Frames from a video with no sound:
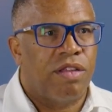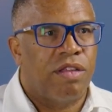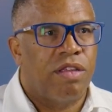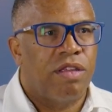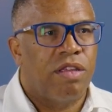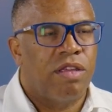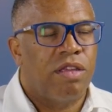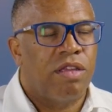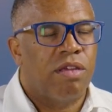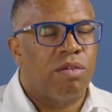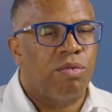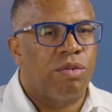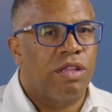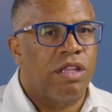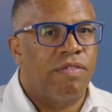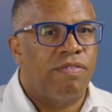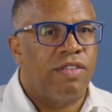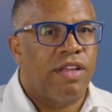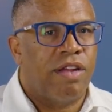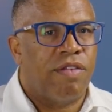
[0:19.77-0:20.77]
We
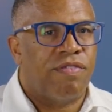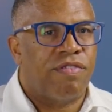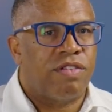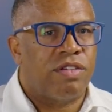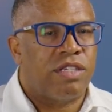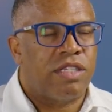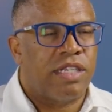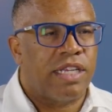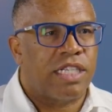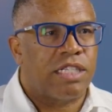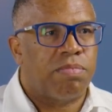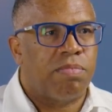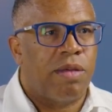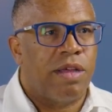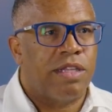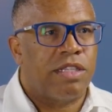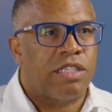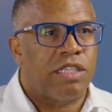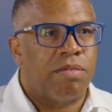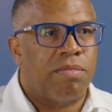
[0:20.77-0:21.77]
lived there for 6
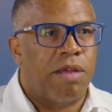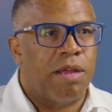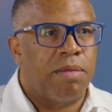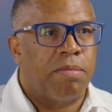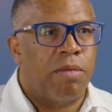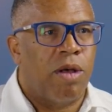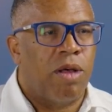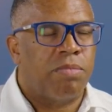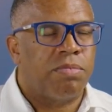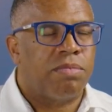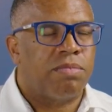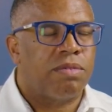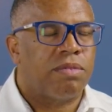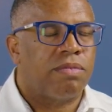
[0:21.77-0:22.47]
months, and my mom,